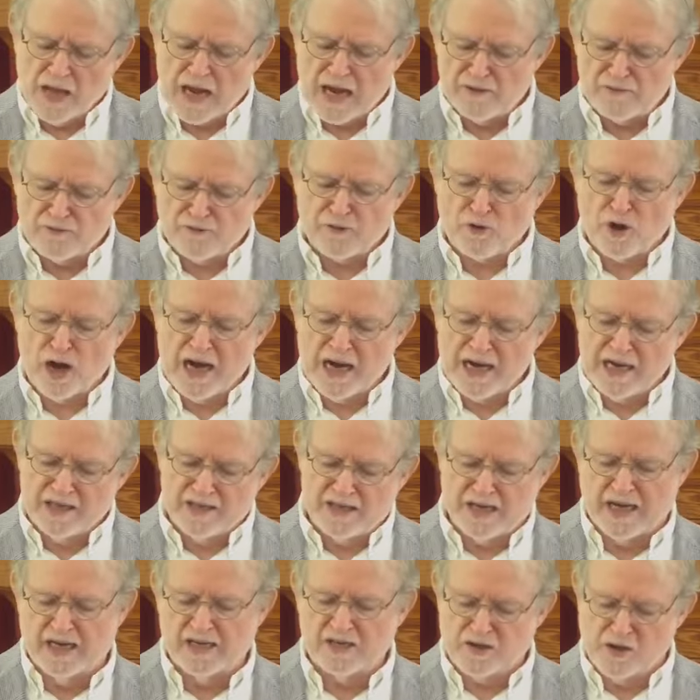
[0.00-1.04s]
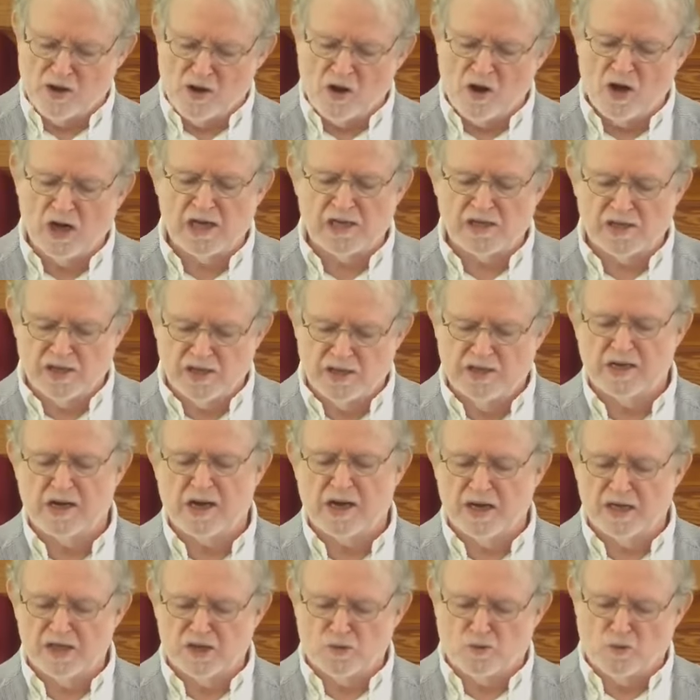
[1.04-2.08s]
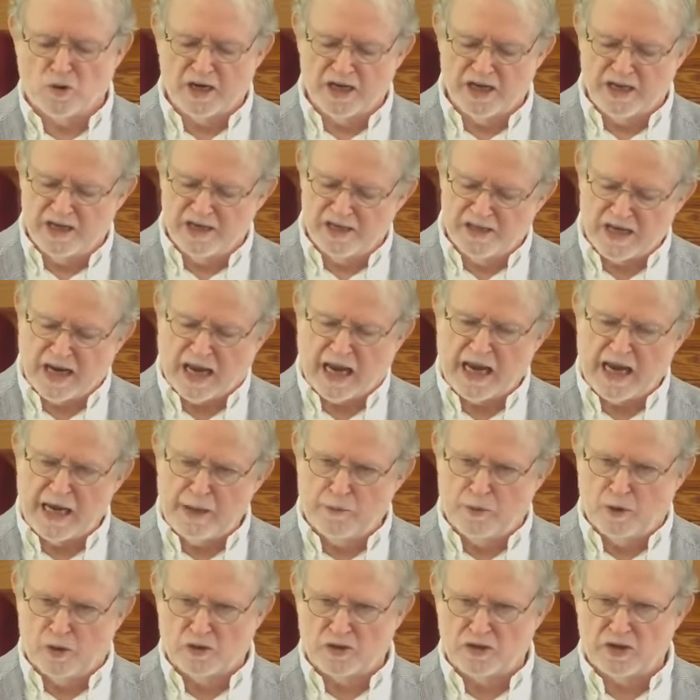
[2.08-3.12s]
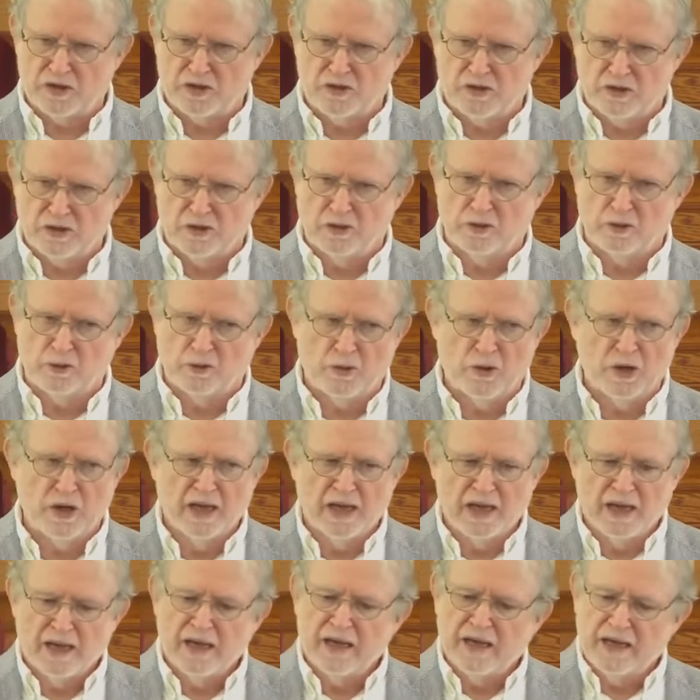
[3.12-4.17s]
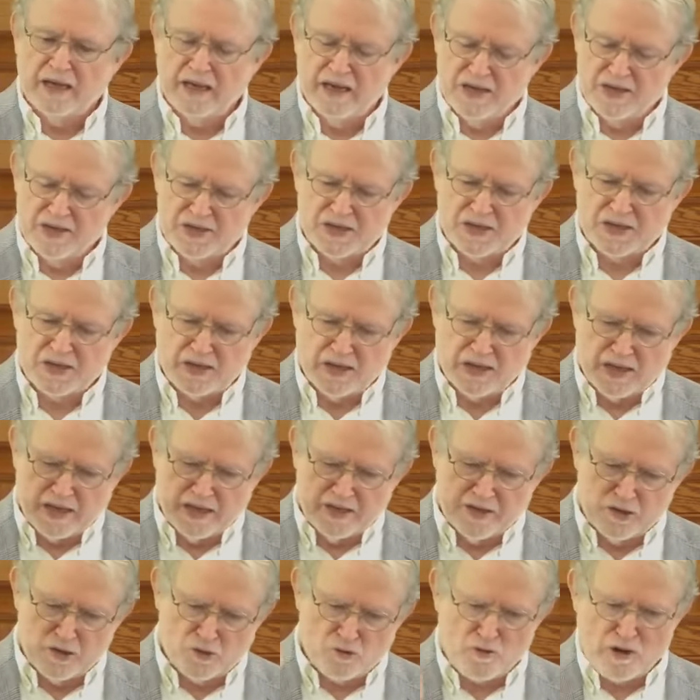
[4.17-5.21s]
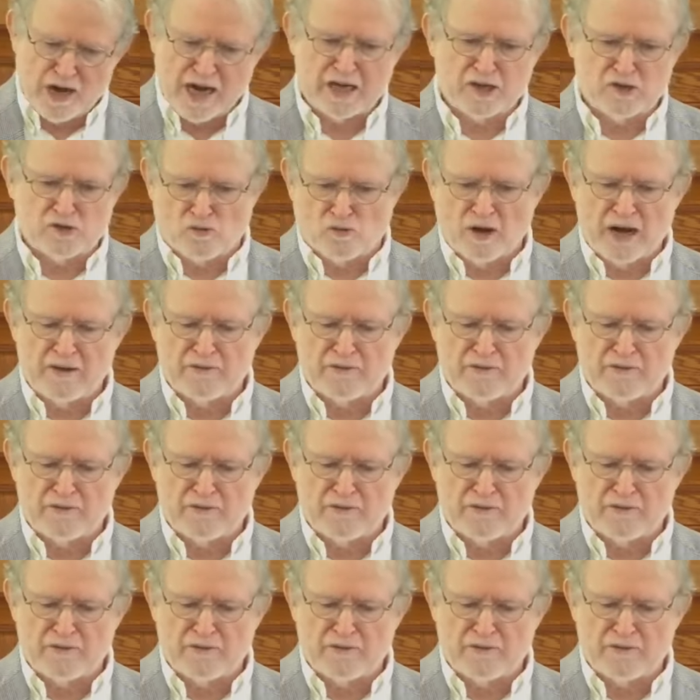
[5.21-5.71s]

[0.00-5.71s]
That phrase, as long as it does what it is able to do, is a direct